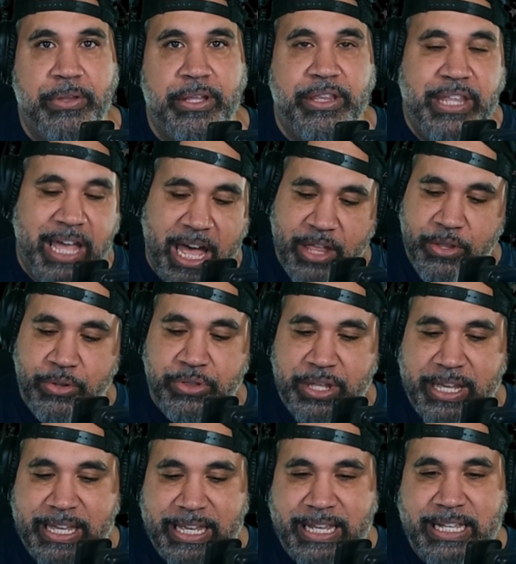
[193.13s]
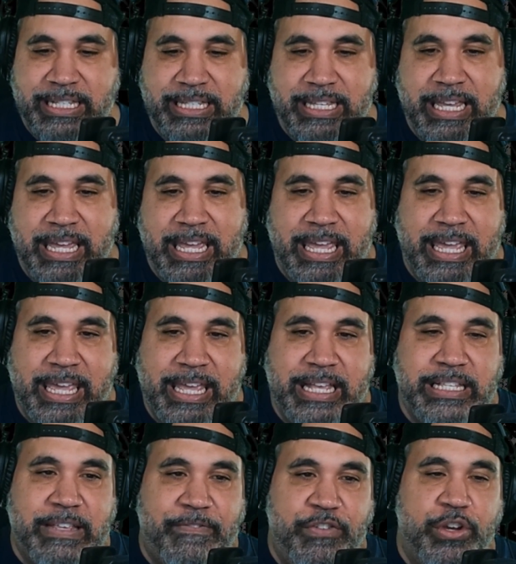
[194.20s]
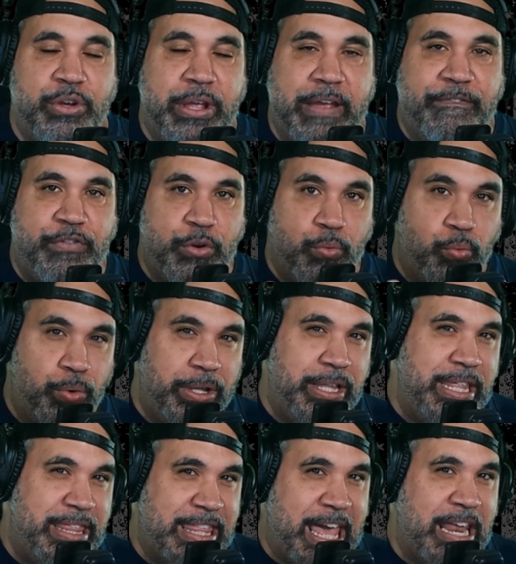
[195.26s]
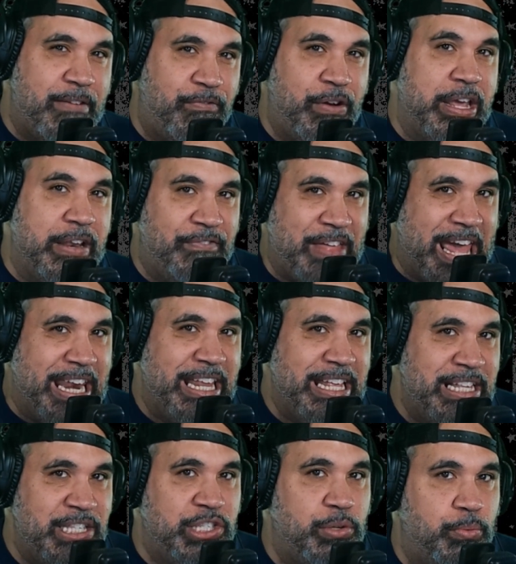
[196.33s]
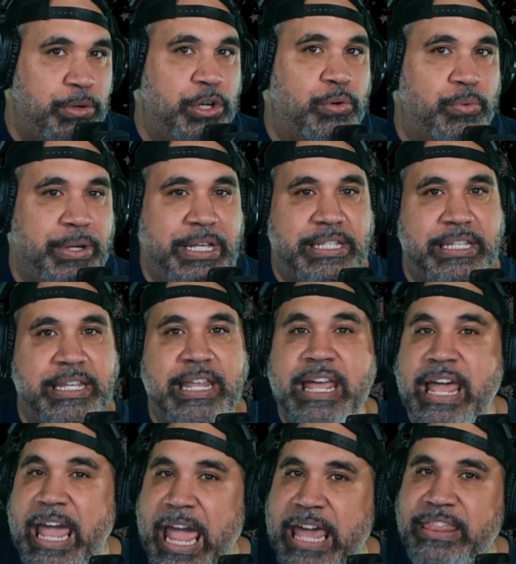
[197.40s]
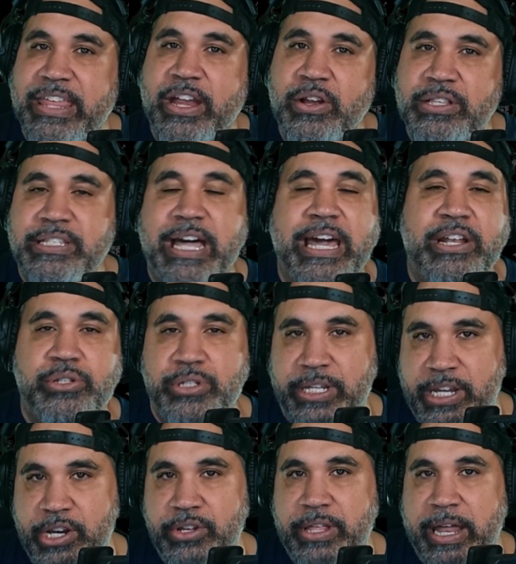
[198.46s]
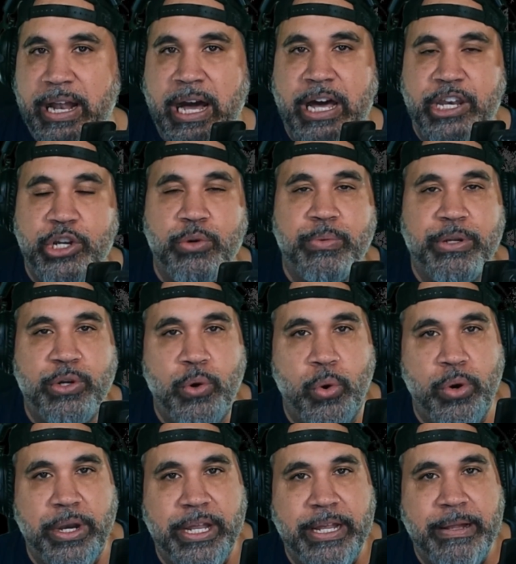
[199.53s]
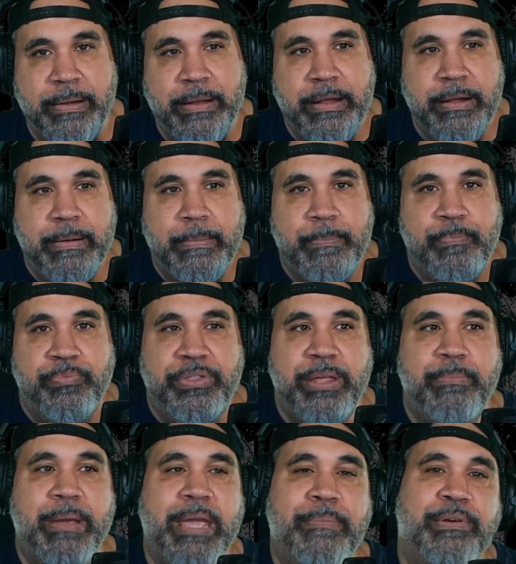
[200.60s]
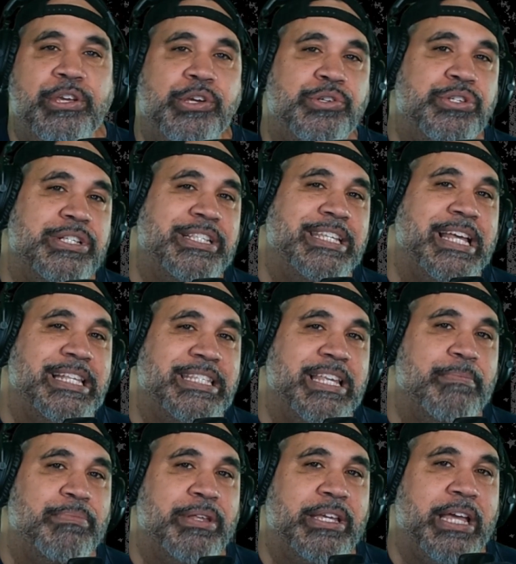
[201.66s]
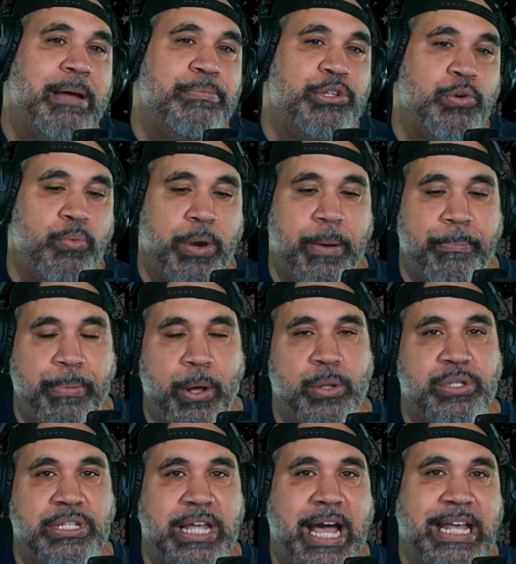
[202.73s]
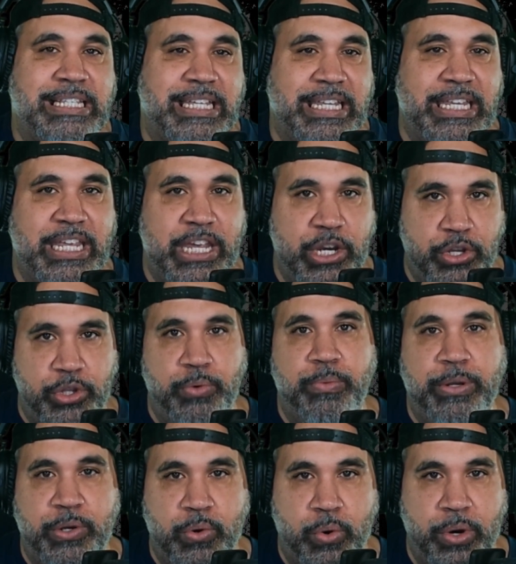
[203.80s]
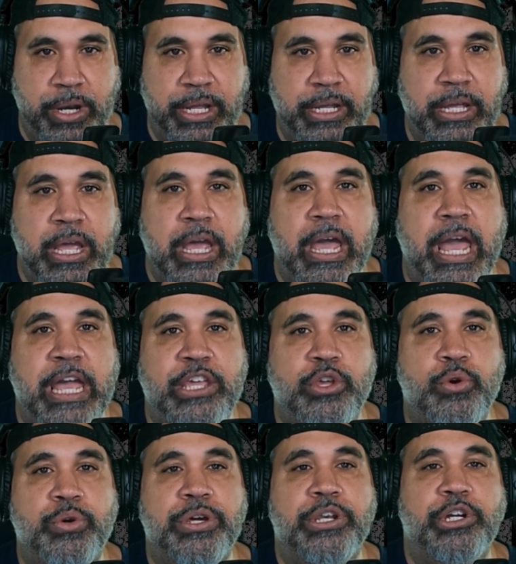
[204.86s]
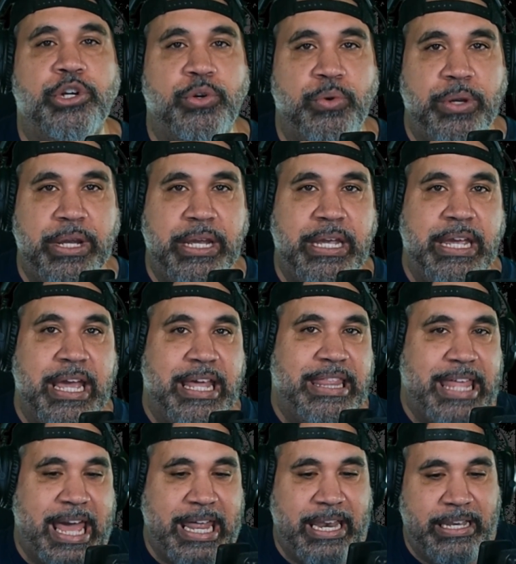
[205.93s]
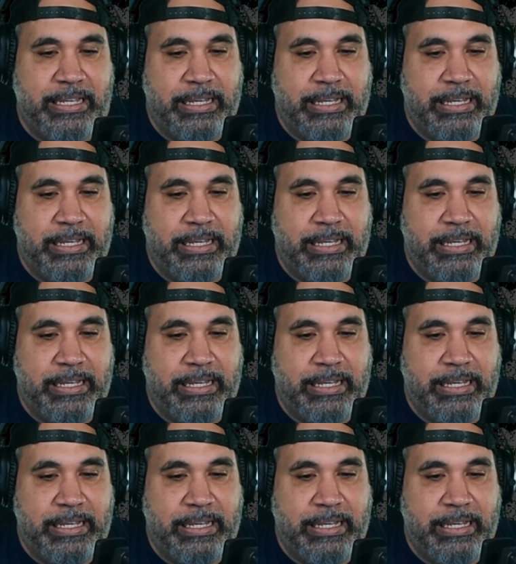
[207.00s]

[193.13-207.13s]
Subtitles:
The other thing is if you're really that afraid, if that is the real reason and they're entitled to hear that audio recording, then maybe you should set something up to where both sides can hear the recording and you can agree that